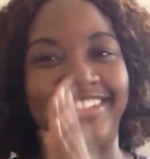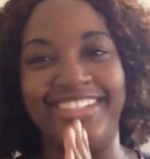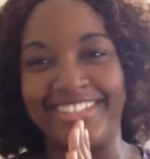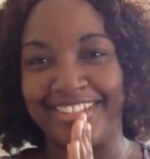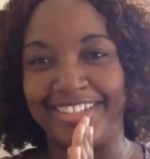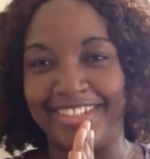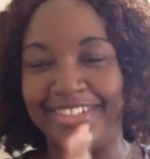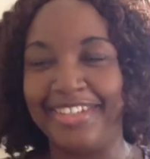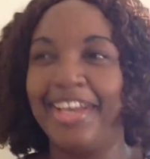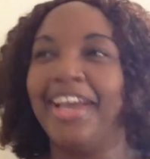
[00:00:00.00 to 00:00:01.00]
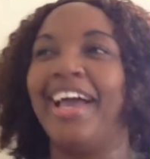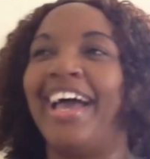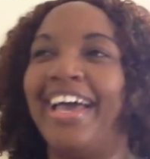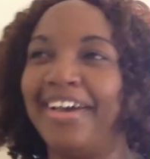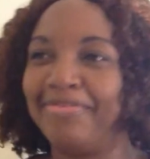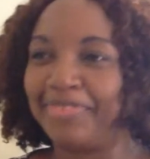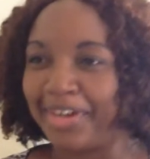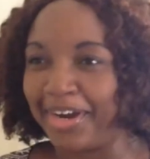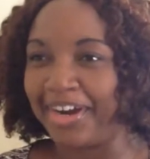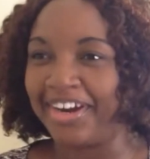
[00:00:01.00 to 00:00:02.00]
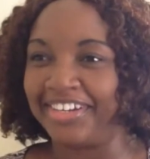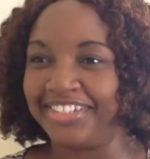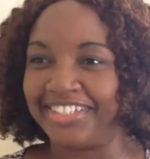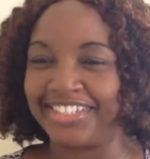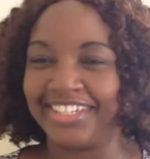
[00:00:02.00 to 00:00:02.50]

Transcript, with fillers: listen, I have learned